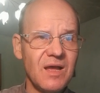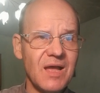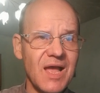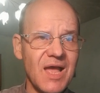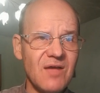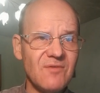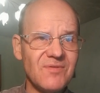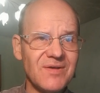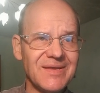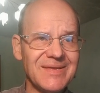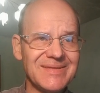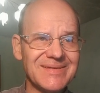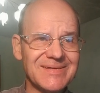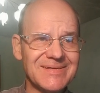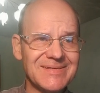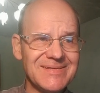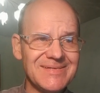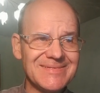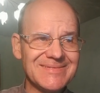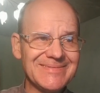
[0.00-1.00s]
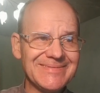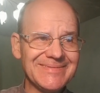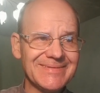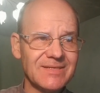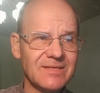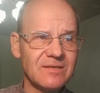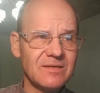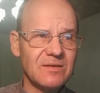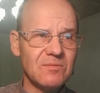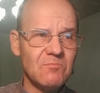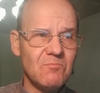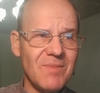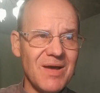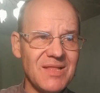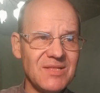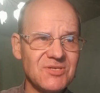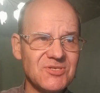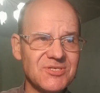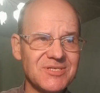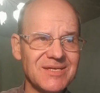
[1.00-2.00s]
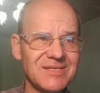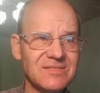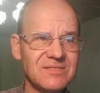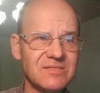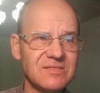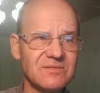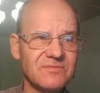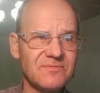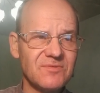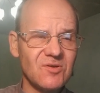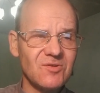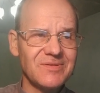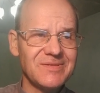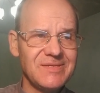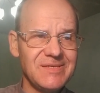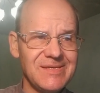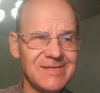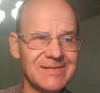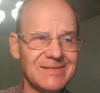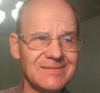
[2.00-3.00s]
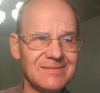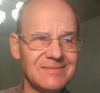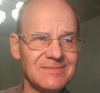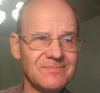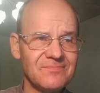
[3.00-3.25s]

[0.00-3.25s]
ever-increasing mentioned frontier